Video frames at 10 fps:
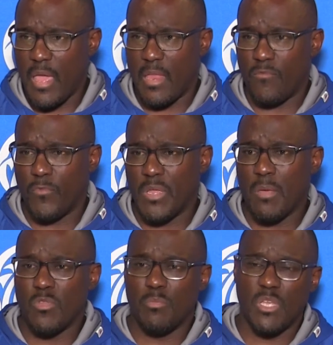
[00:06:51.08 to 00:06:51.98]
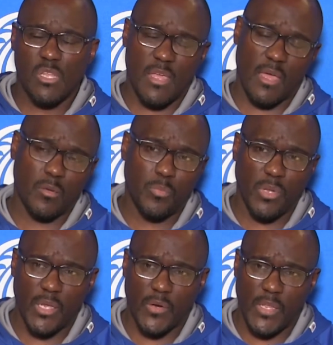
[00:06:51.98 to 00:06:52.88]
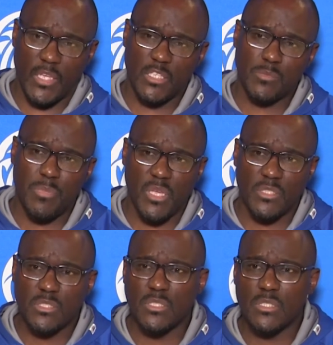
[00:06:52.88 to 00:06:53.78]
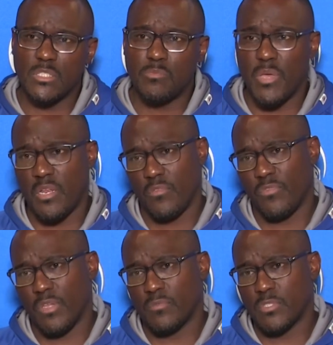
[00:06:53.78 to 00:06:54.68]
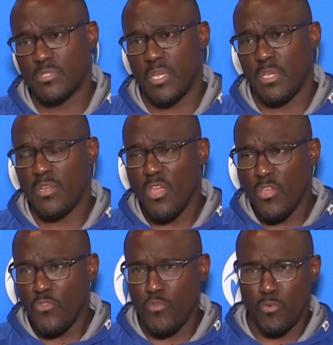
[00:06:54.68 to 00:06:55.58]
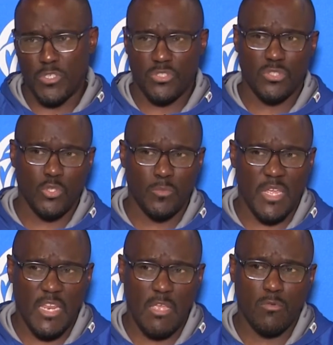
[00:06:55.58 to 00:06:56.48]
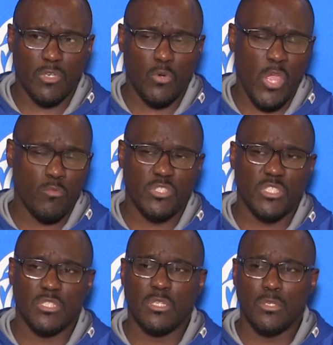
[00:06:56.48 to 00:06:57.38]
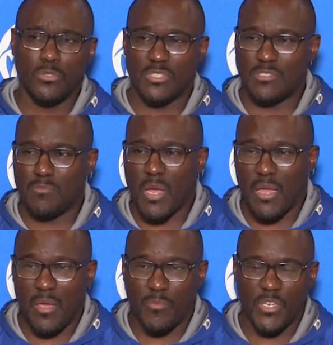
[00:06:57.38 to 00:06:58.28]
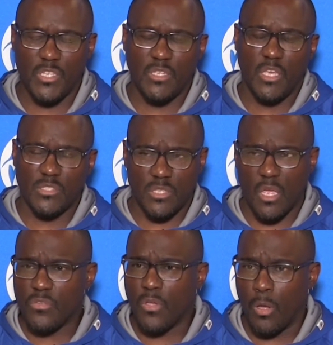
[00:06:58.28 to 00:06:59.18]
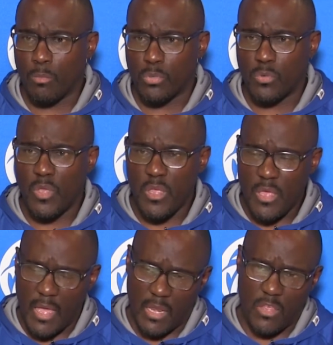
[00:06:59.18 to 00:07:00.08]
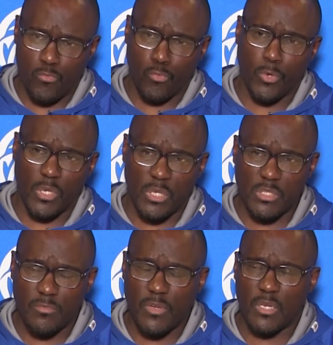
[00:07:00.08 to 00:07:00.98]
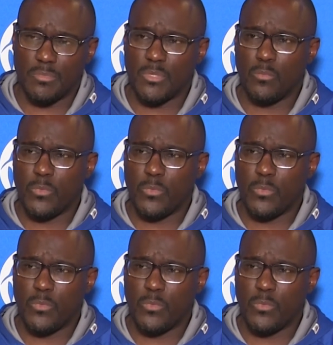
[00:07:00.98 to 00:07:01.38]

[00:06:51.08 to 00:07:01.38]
And for him to be the kind of player that he's been since he's been at Fayetteville State, you would assume that he would just lose his mind, but he stays humble. And he's really developed